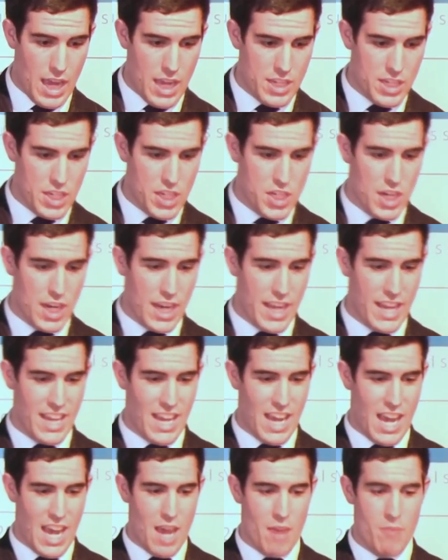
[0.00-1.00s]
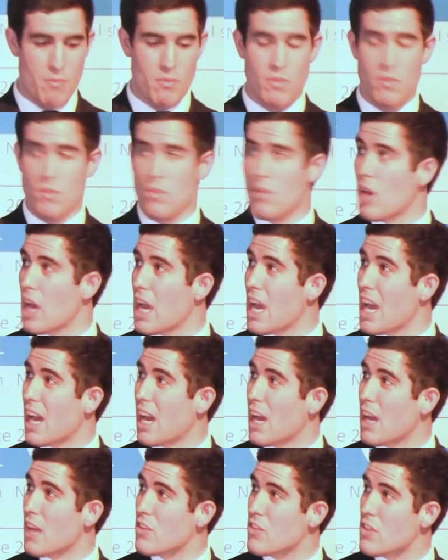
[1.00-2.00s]
Additionally,
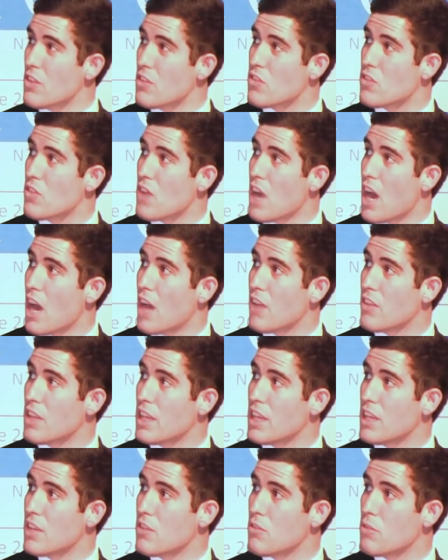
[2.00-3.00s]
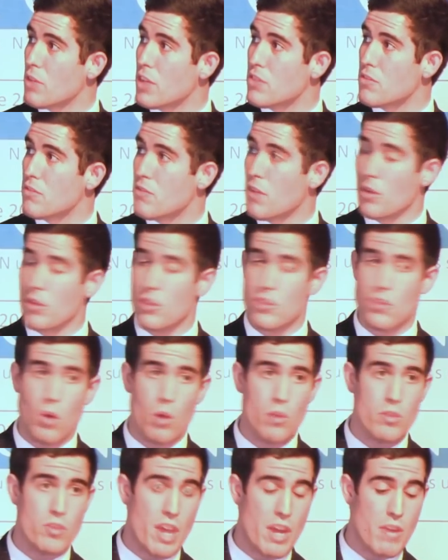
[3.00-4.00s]
since the recent focus
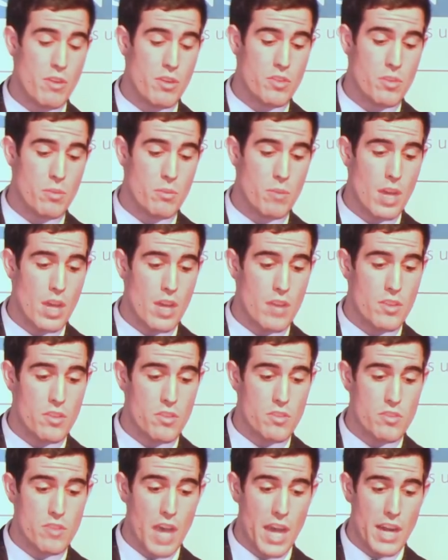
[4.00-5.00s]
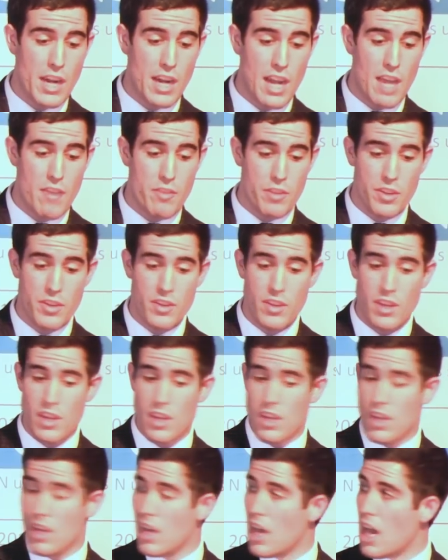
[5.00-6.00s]
on terrorism, since 9/11,
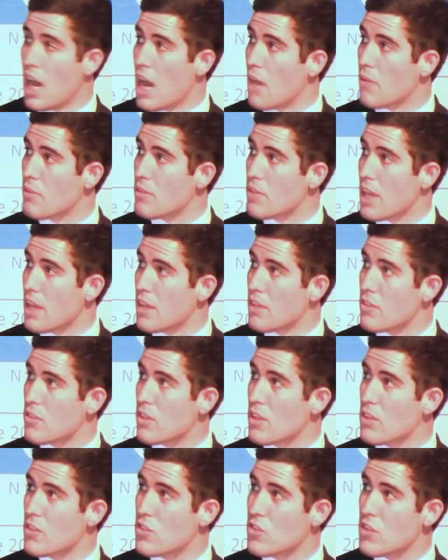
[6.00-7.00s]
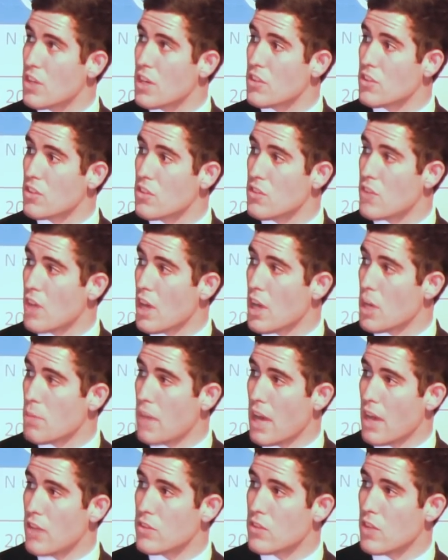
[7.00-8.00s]
there's serious concern
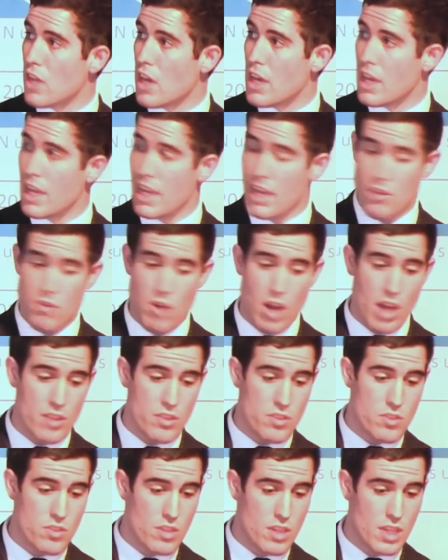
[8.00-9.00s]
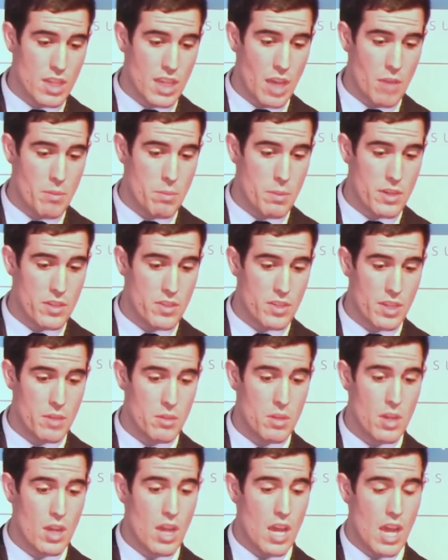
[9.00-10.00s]
about Iran's
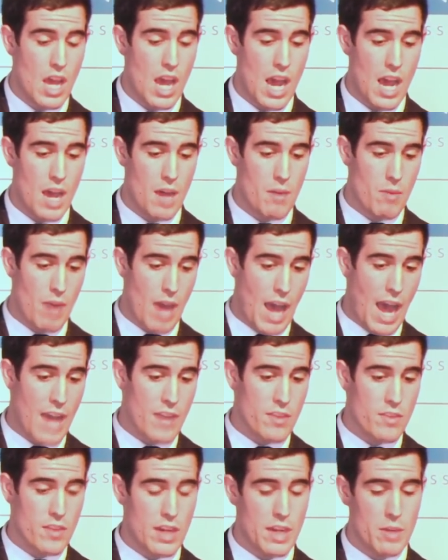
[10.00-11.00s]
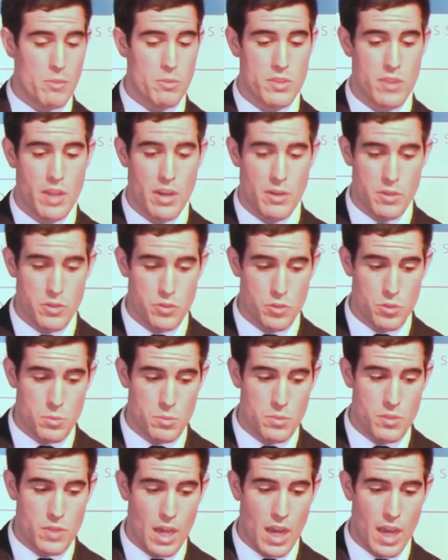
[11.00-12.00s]
capability and the link with terrorist
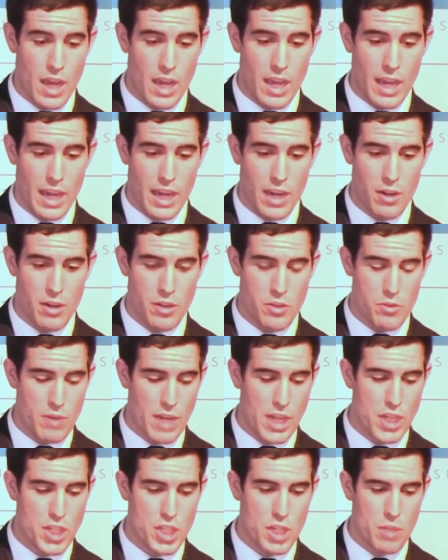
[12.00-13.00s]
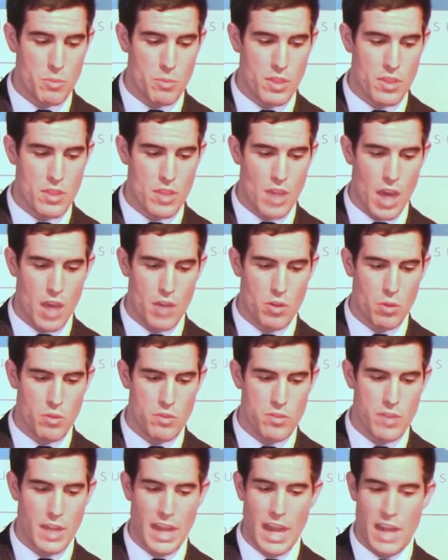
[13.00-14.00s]
groups, including its relationship with
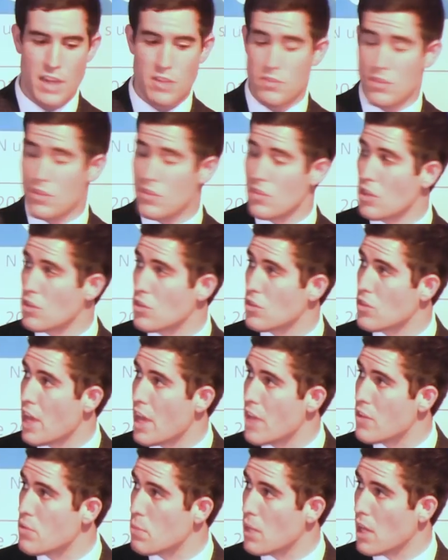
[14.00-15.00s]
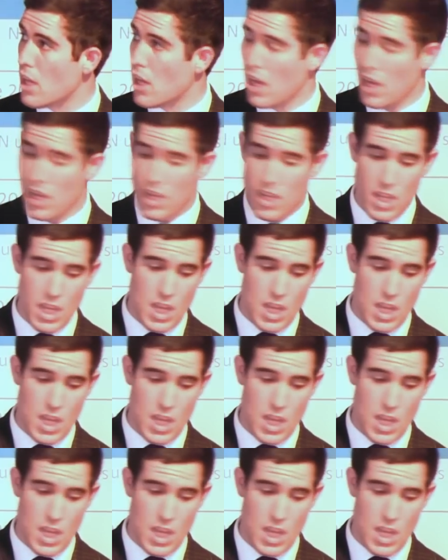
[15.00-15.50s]
non-state activists such as Hezbollah.